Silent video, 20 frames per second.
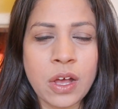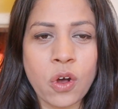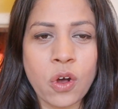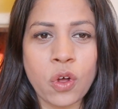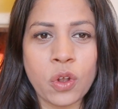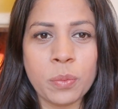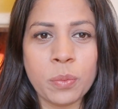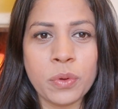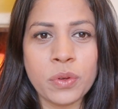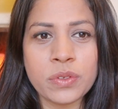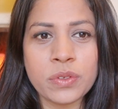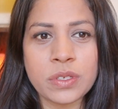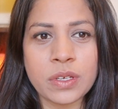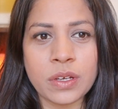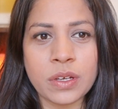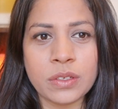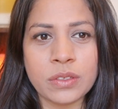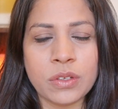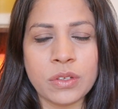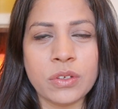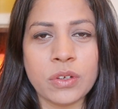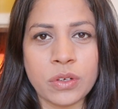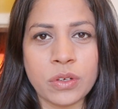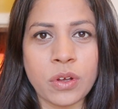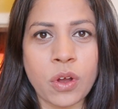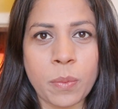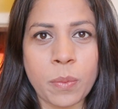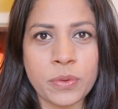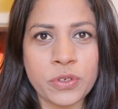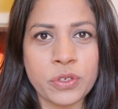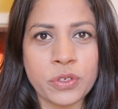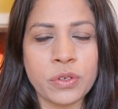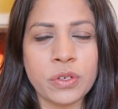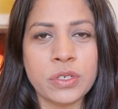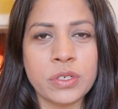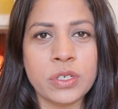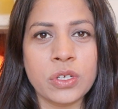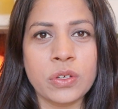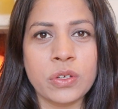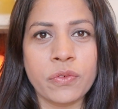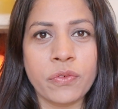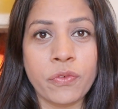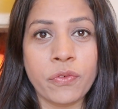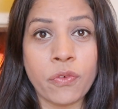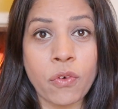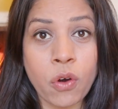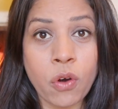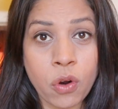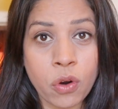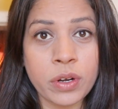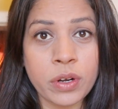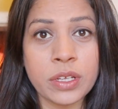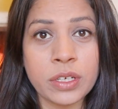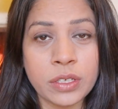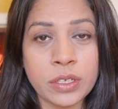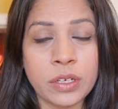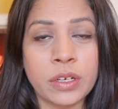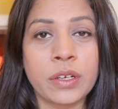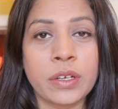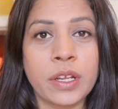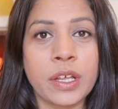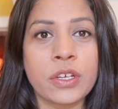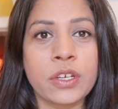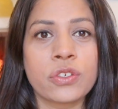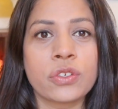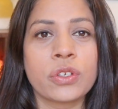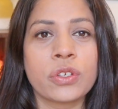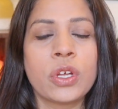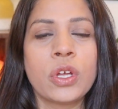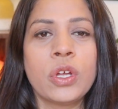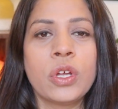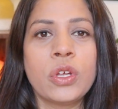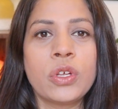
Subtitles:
almost an opportunity or inclination